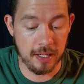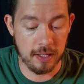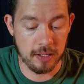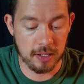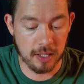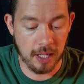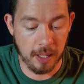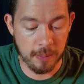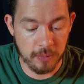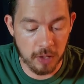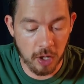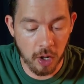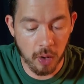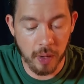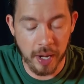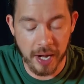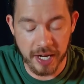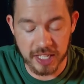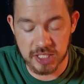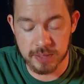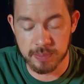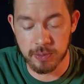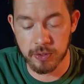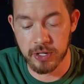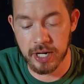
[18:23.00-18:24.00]
I'm no
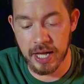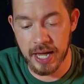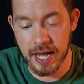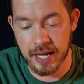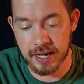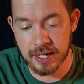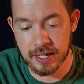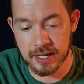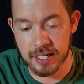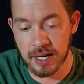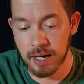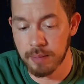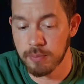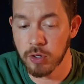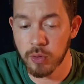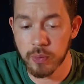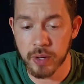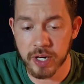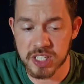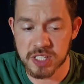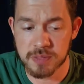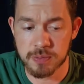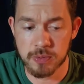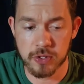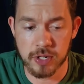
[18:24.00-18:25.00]
expert at it. And I'm no
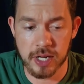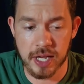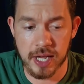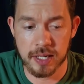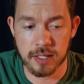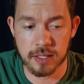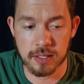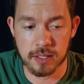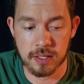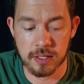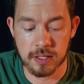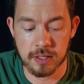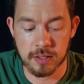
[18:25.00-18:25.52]
expert at